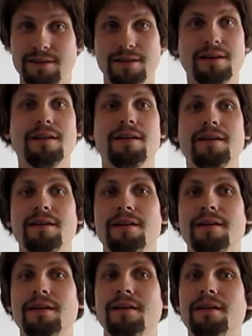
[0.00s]

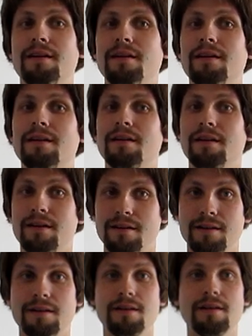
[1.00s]

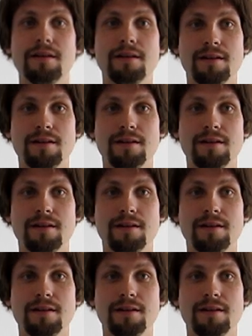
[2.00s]
(no one is talking)